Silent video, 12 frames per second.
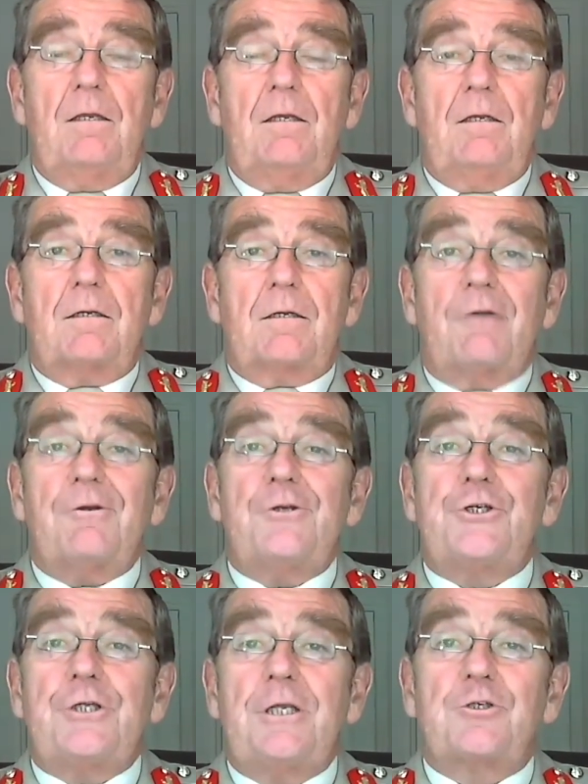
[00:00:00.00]

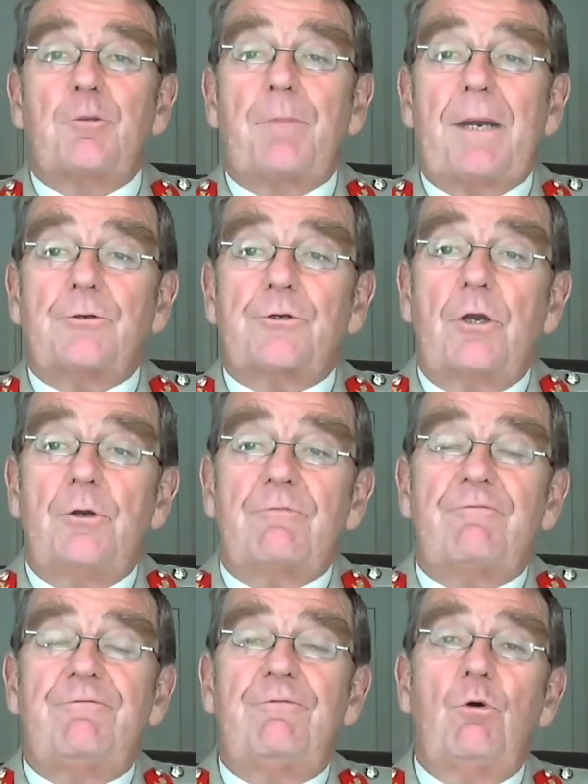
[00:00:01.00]
Courage is about going
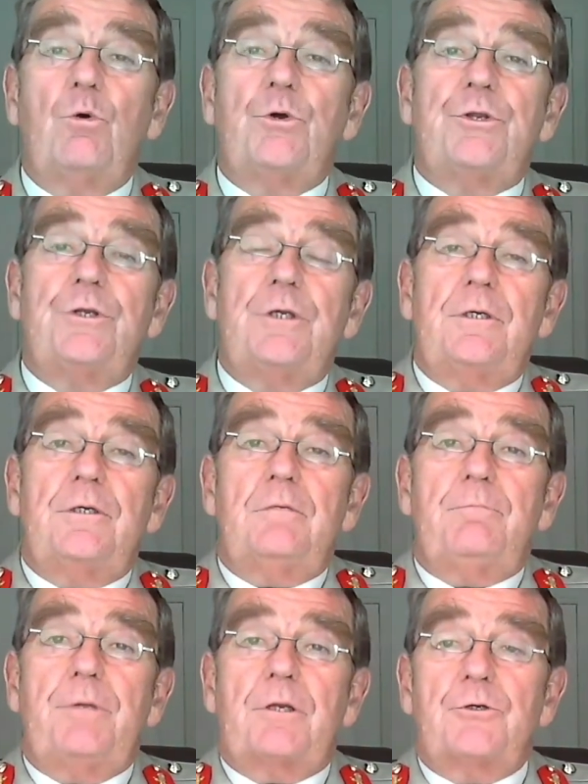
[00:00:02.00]
forward
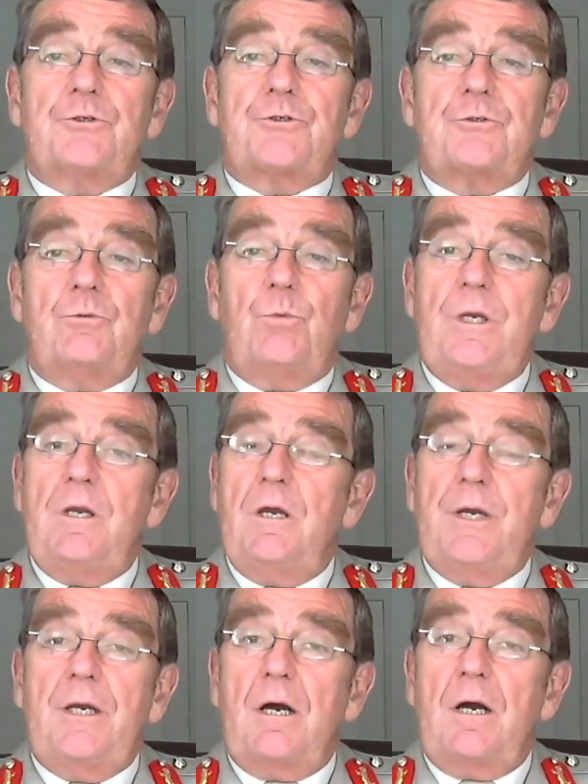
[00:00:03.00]
because we know
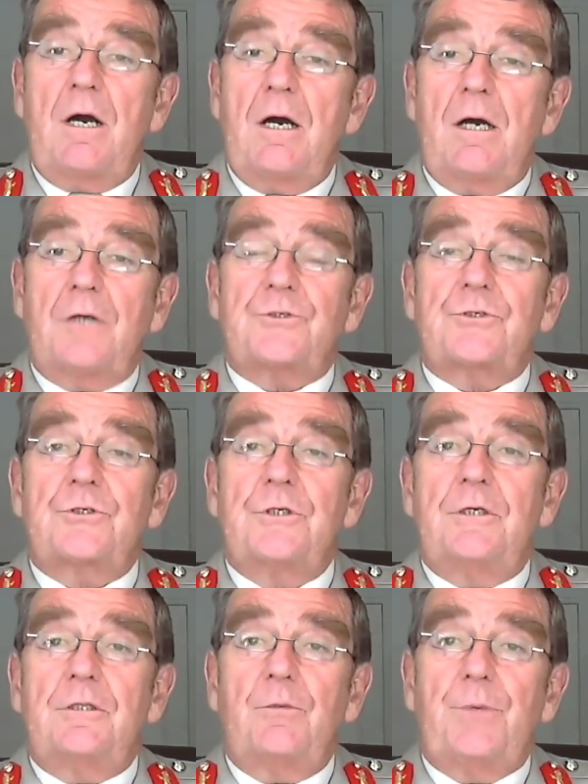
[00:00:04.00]
in our hearts
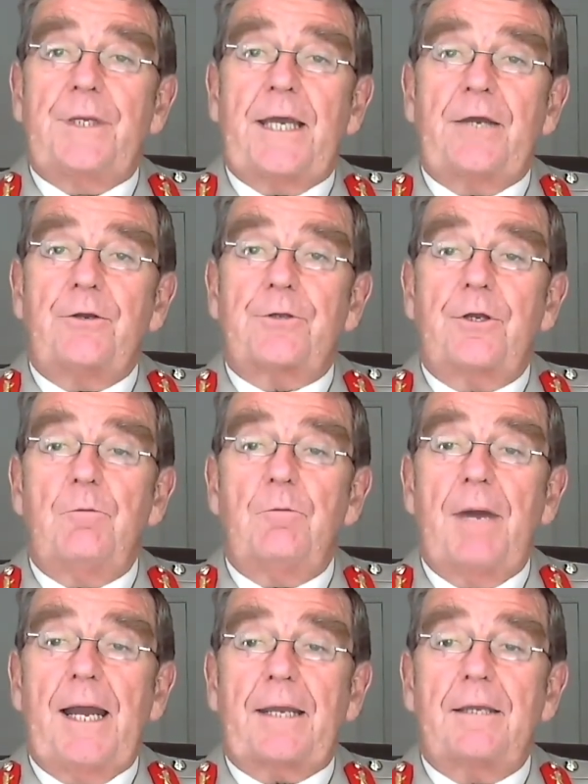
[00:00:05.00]
that we cannot go
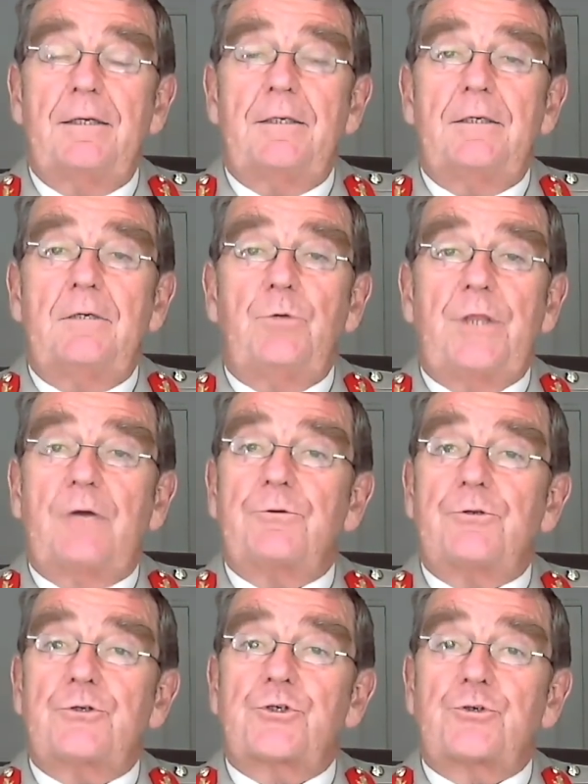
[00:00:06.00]
back without
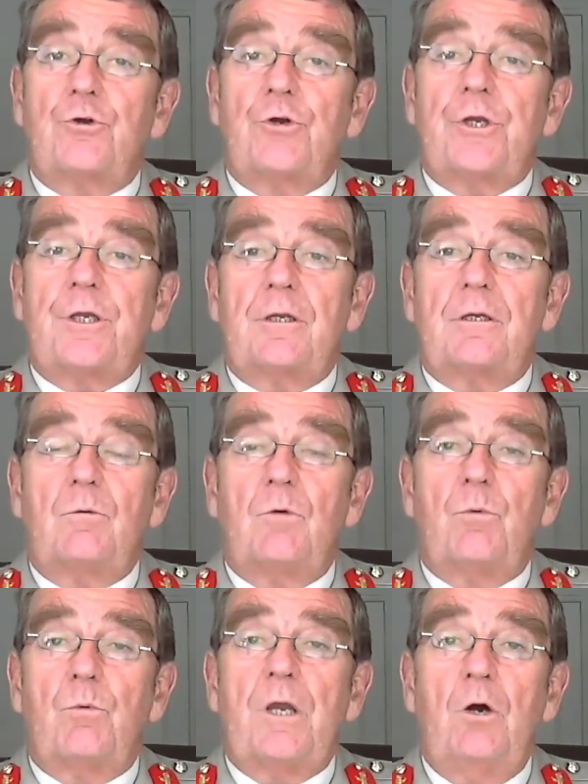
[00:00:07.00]
destroying
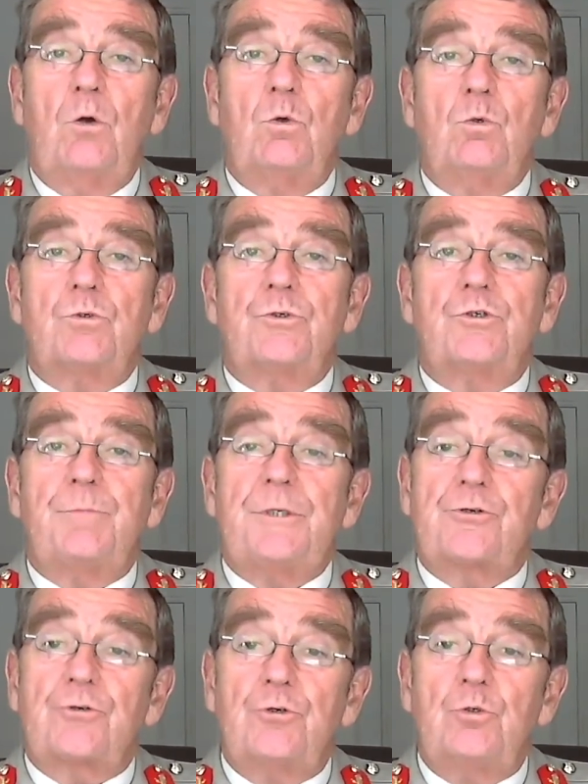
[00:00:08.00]
what we hold to be
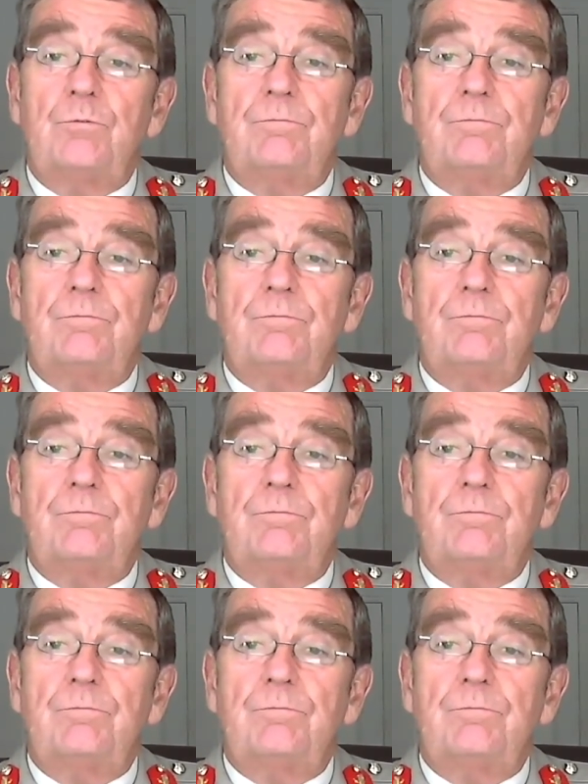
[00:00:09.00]
true.